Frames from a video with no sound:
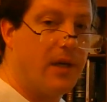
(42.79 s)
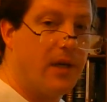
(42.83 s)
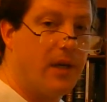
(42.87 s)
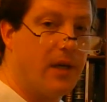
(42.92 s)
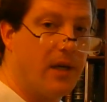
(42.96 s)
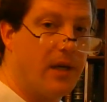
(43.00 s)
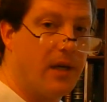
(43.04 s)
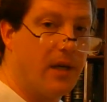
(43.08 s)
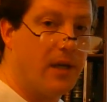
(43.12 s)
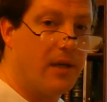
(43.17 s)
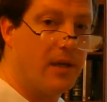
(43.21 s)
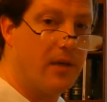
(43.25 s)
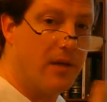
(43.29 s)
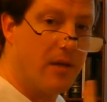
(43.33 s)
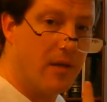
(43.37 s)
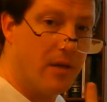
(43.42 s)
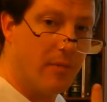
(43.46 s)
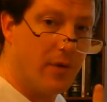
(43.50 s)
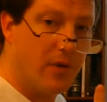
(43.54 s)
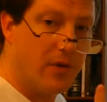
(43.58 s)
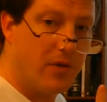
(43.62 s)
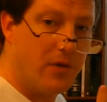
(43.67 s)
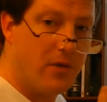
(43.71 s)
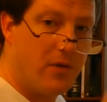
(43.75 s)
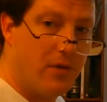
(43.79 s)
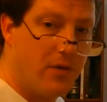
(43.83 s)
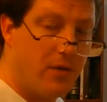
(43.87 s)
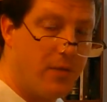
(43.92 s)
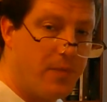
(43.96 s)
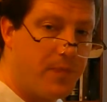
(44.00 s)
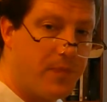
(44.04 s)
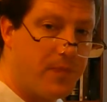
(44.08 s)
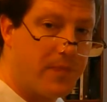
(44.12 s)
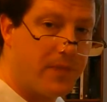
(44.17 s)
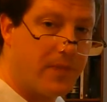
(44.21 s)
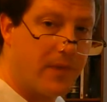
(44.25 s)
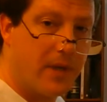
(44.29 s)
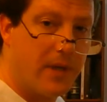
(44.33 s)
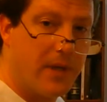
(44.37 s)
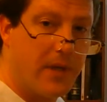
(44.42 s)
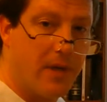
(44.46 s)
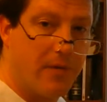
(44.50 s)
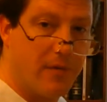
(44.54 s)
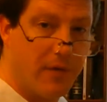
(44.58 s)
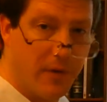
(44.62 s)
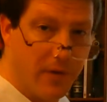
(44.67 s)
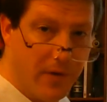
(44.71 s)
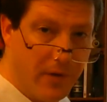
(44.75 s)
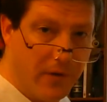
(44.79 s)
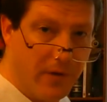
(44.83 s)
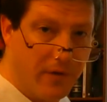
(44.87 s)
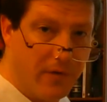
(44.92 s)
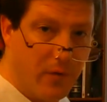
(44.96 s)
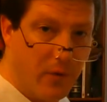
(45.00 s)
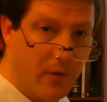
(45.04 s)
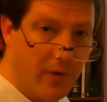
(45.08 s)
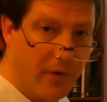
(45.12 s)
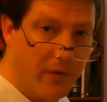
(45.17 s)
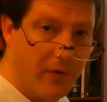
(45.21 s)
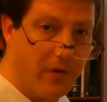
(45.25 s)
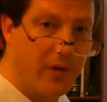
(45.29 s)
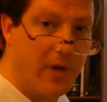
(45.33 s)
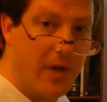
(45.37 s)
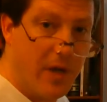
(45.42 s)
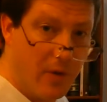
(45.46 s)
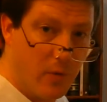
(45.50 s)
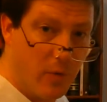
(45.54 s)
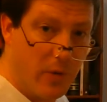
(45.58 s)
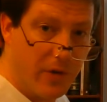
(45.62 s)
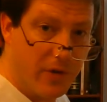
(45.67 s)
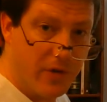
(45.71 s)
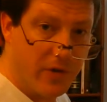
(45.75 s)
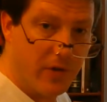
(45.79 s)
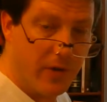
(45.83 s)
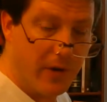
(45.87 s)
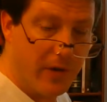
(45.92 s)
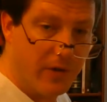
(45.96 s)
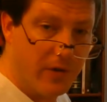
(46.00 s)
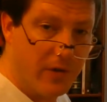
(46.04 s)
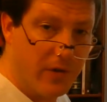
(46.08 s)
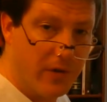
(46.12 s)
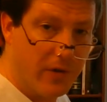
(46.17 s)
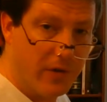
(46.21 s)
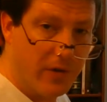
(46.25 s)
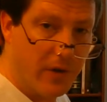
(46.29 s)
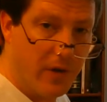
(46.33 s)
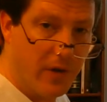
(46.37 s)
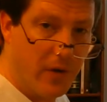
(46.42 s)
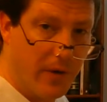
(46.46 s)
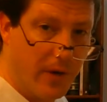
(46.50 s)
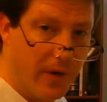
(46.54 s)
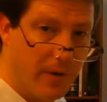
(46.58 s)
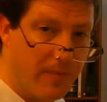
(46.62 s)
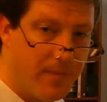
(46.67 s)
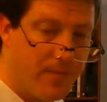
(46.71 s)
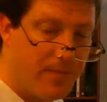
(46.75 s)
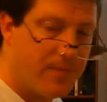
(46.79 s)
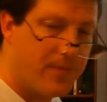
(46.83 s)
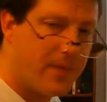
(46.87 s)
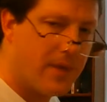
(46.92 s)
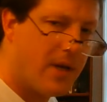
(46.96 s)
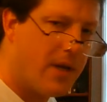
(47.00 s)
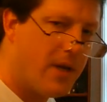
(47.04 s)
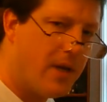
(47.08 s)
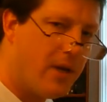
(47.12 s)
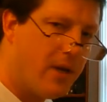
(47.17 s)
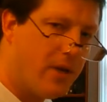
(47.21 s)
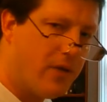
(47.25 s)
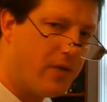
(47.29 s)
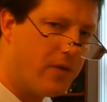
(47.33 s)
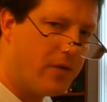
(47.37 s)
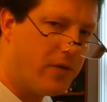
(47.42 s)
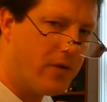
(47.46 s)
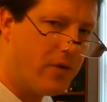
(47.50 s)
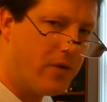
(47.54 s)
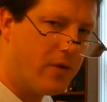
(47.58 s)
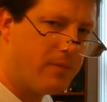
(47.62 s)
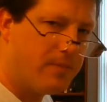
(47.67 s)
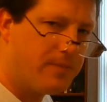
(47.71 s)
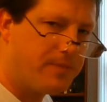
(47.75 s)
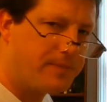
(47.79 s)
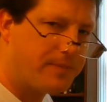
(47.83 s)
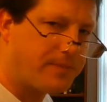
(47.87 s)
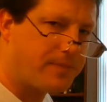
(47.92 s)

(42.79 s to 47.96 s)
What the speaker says: And number two, if there is a force, in which direction is it going? So